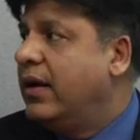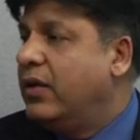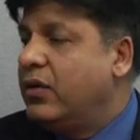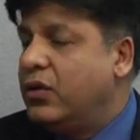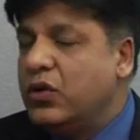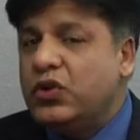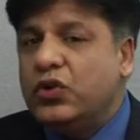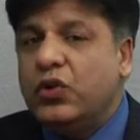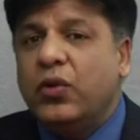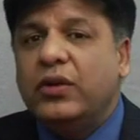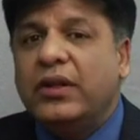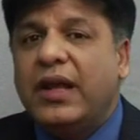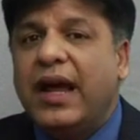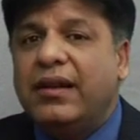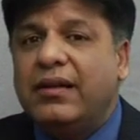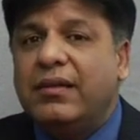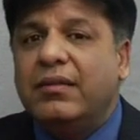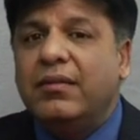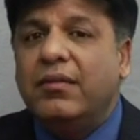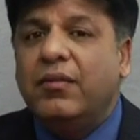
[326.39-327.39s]
to show
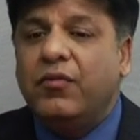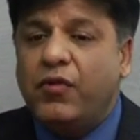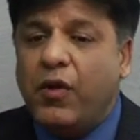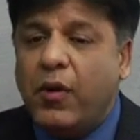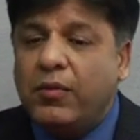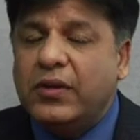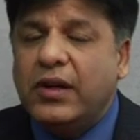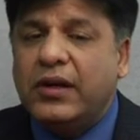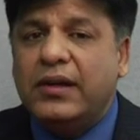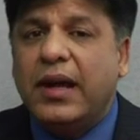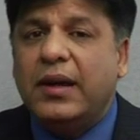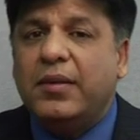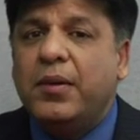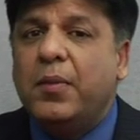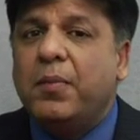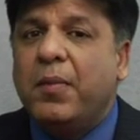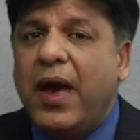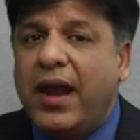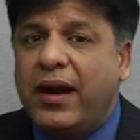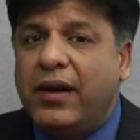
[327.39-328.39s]
that from the time he
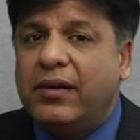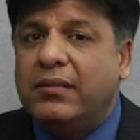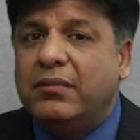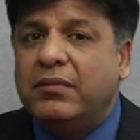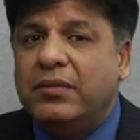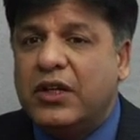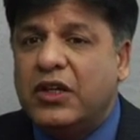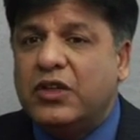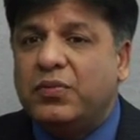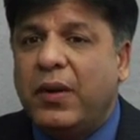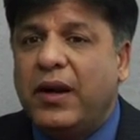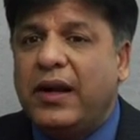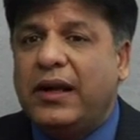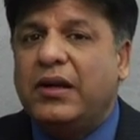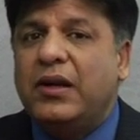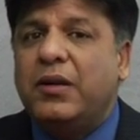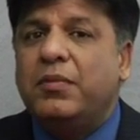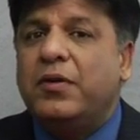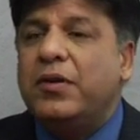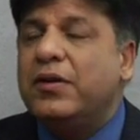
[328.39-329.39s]
married this
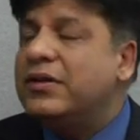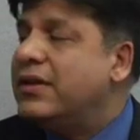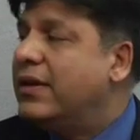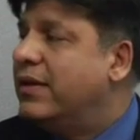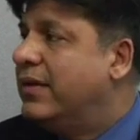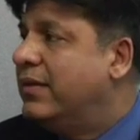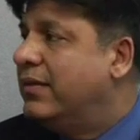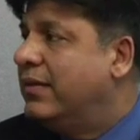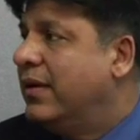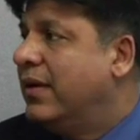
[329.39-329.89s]
particular person,